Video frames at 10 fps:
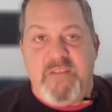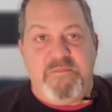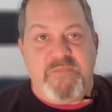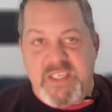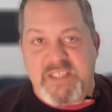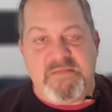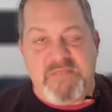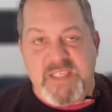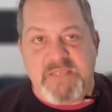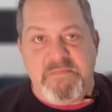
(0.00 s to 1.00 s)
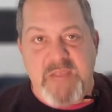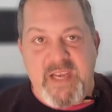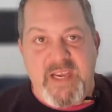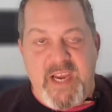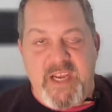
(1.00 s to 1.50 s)
this
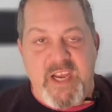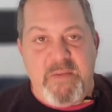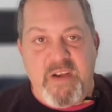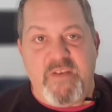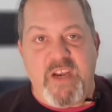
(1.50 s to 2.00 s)
mandate, I mean,